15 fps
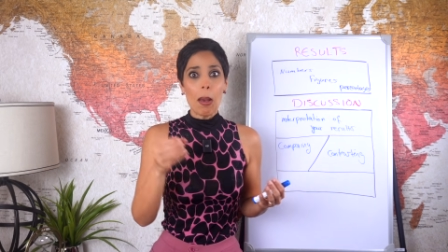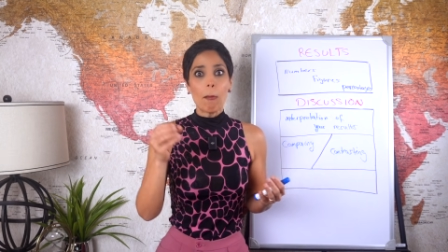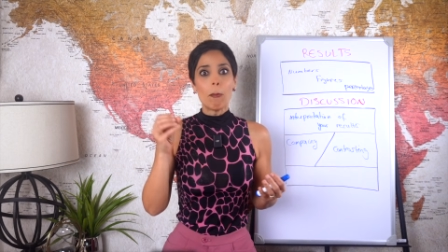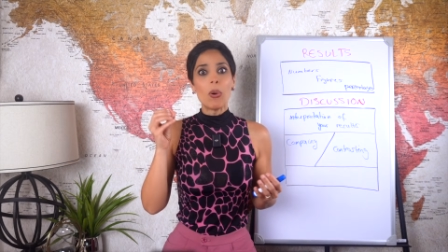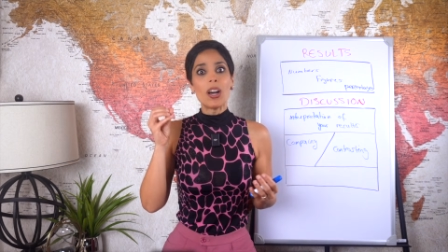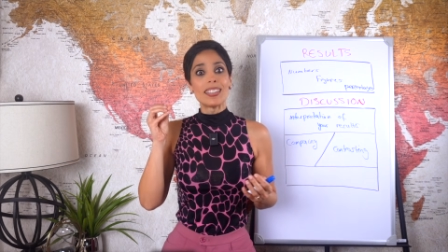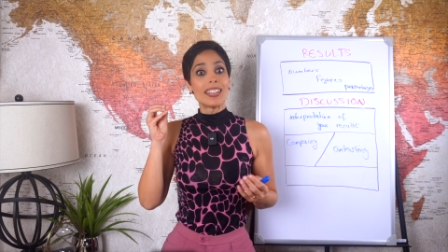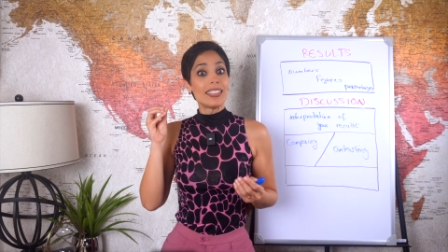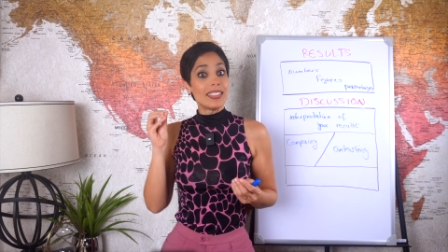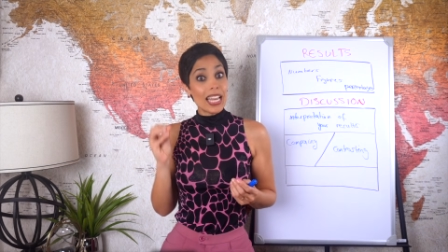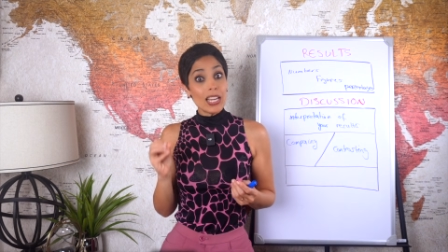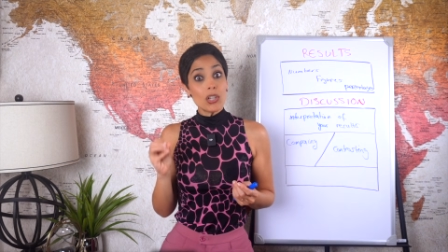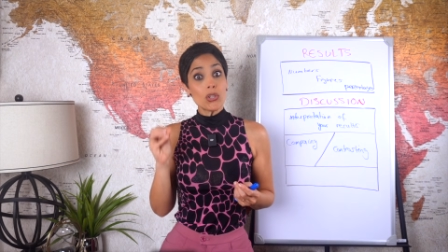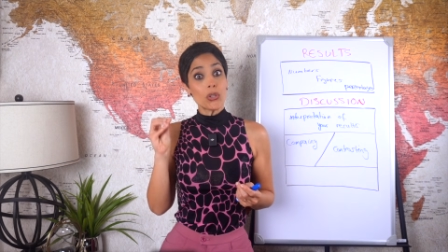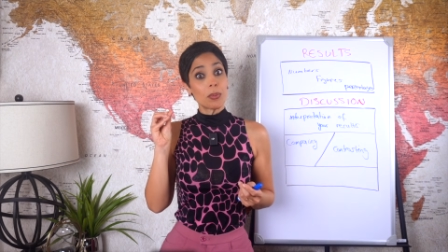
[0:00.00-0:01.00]
but
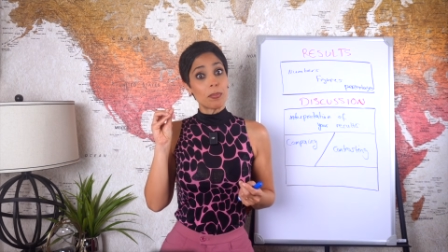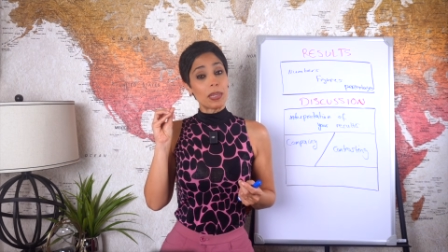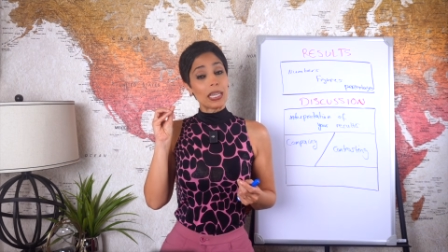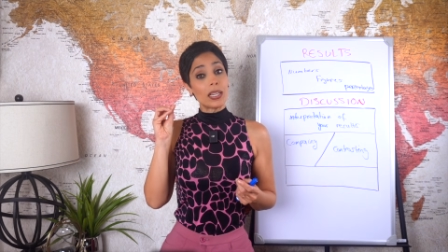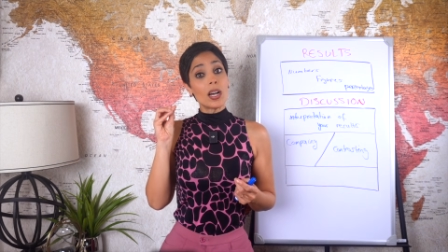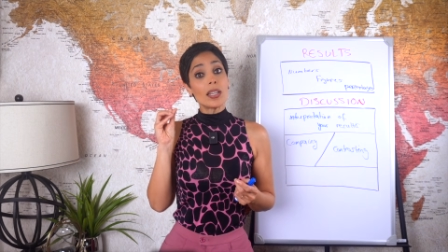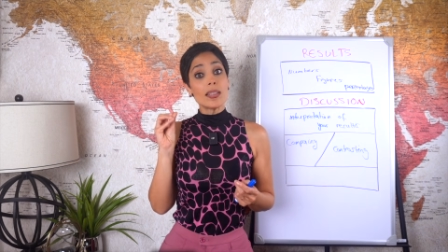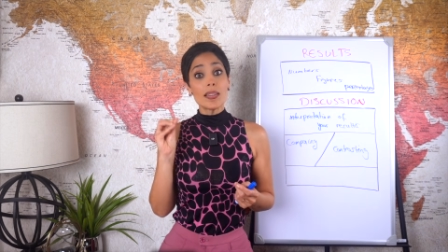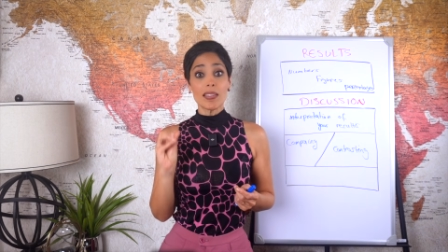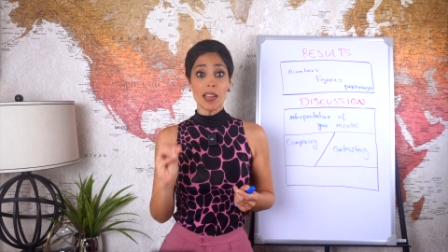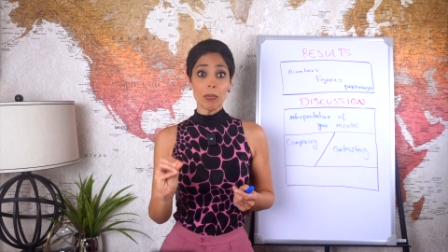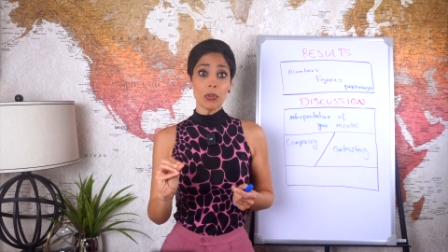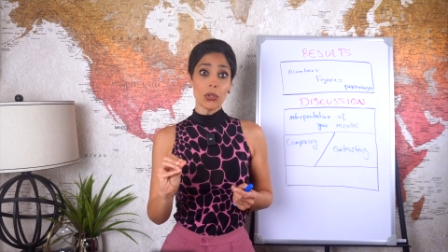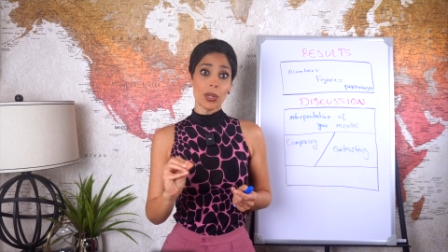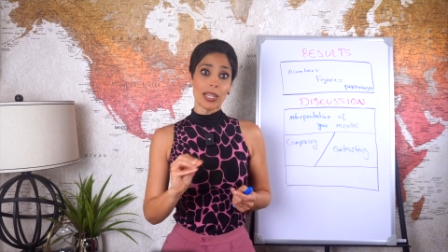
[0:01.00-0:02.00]
they should be
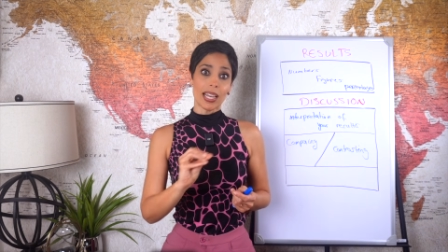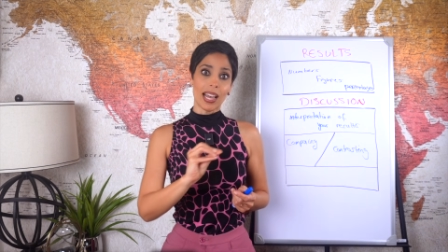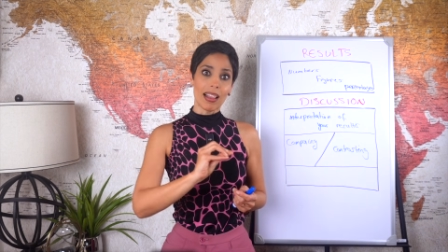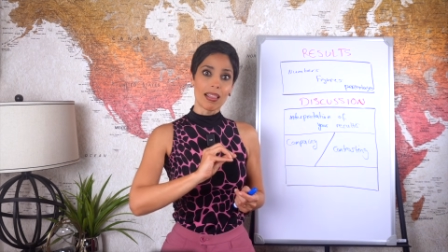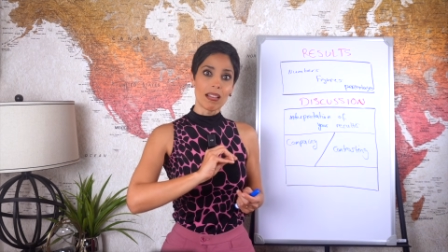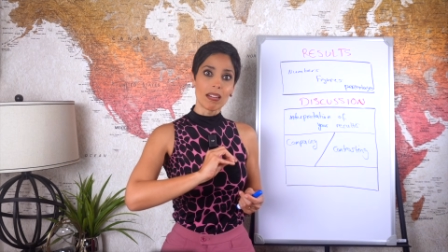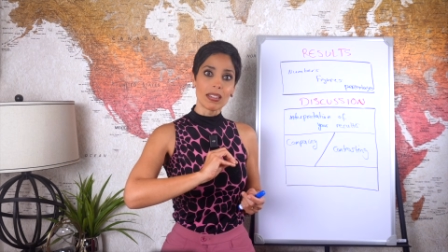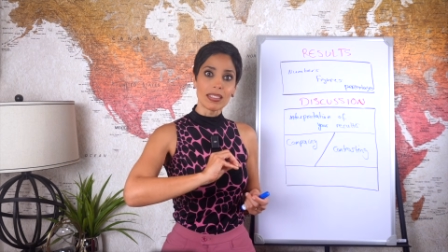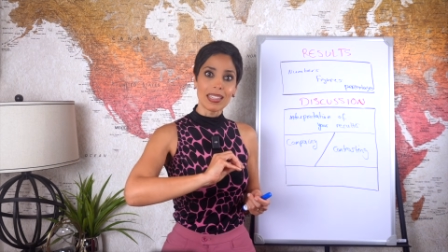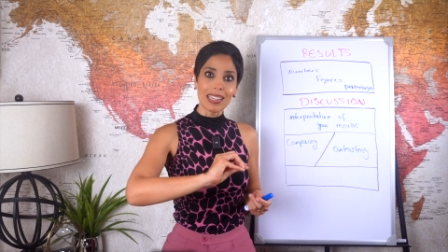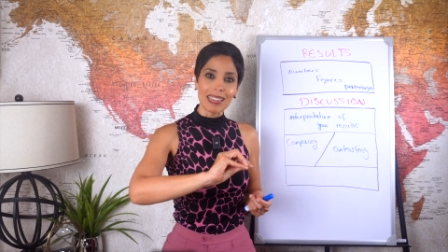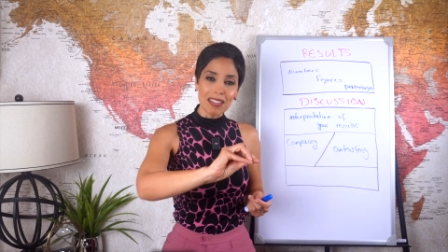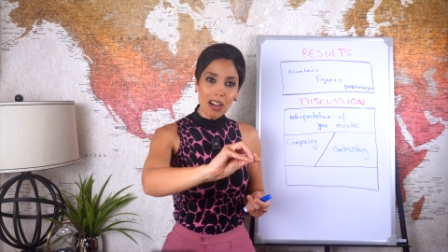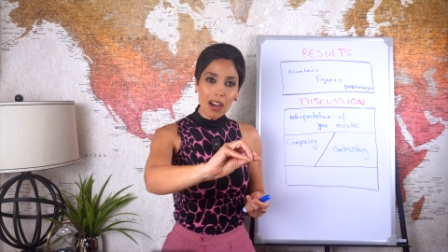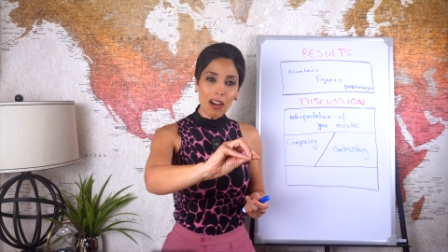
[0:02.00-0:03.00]
conceptually aligned
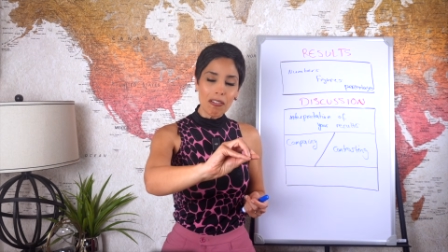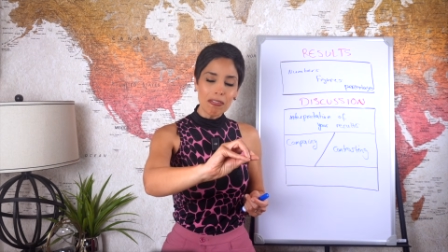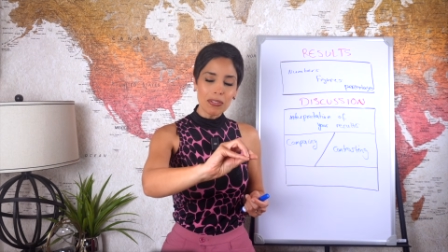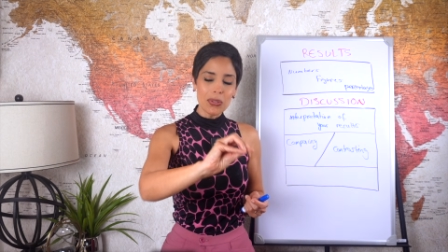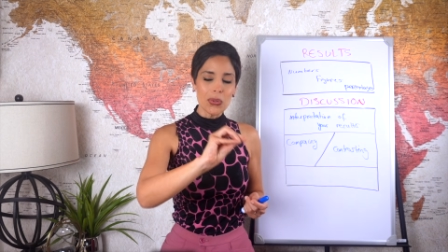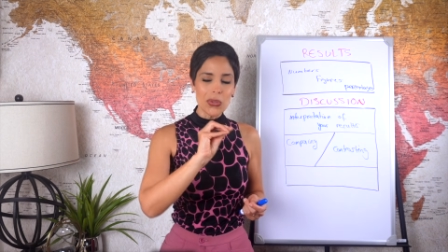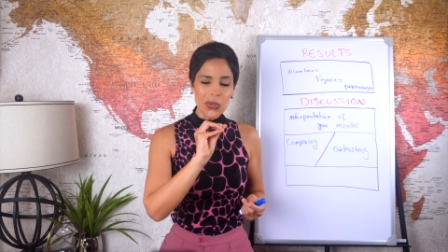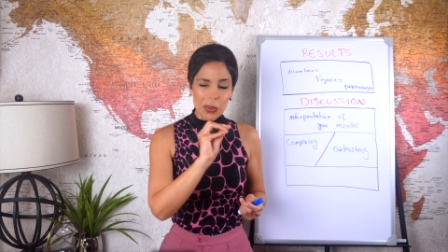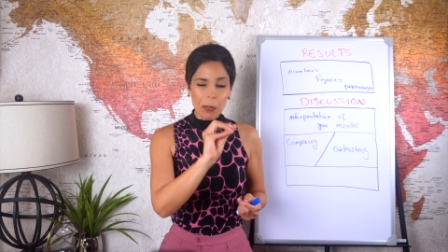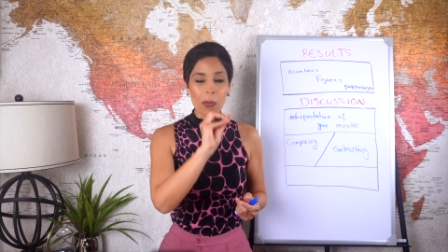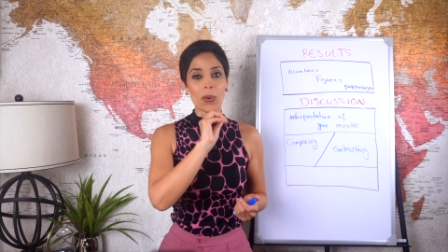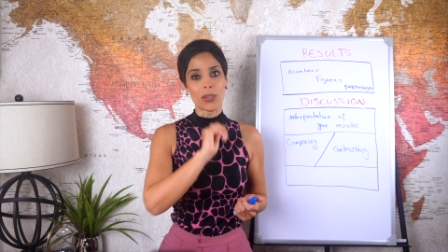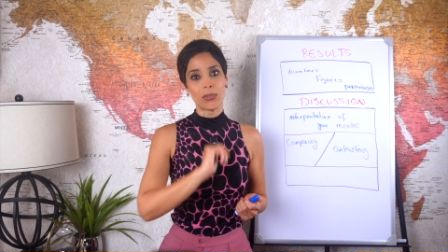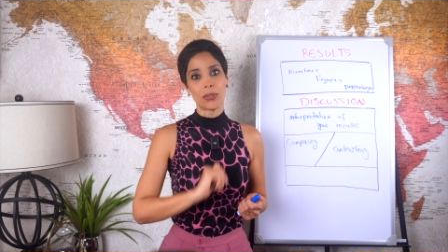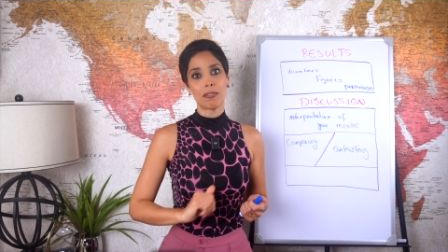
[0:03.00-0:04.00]
enough to
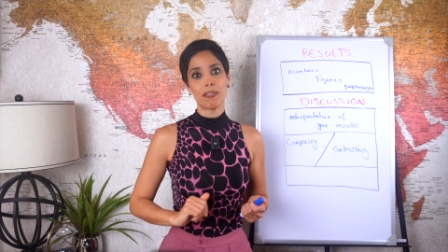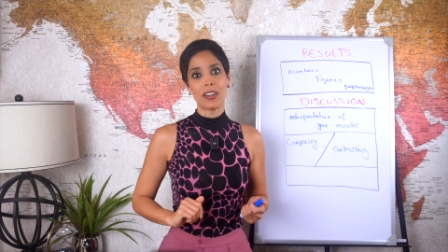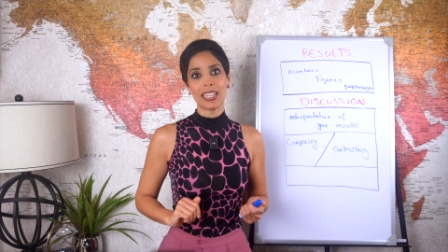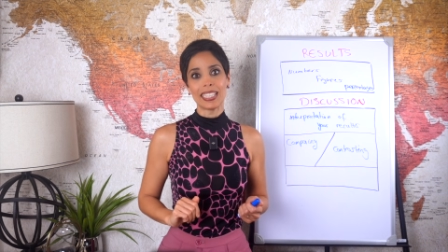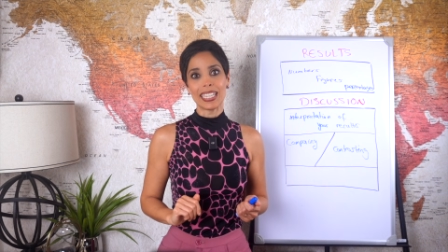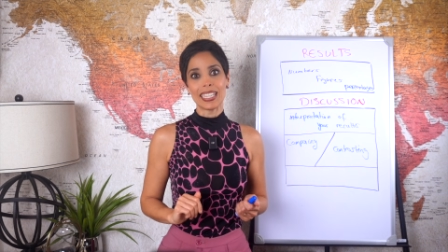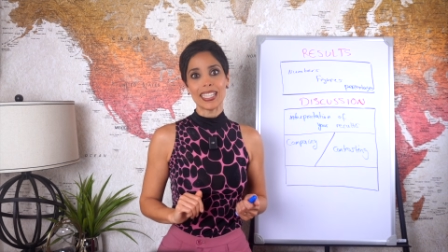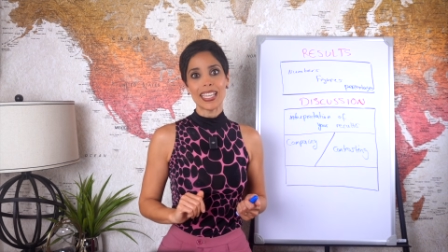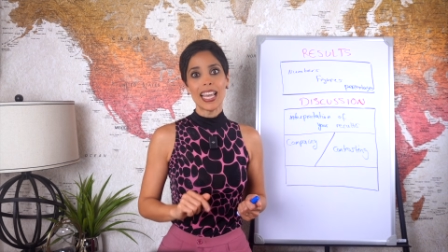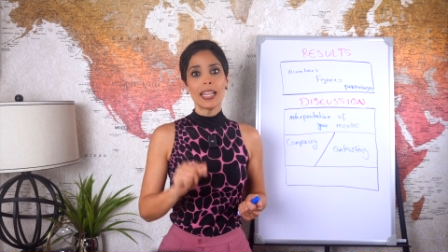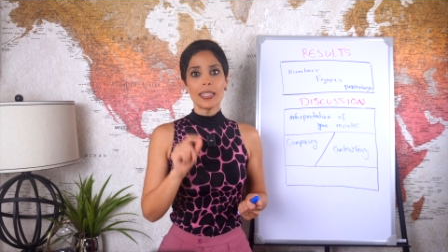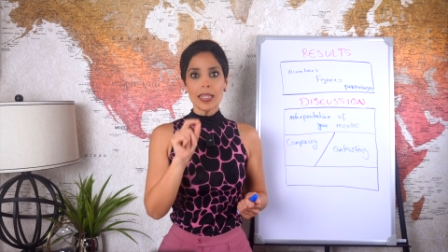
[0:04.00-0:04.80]
support your findings.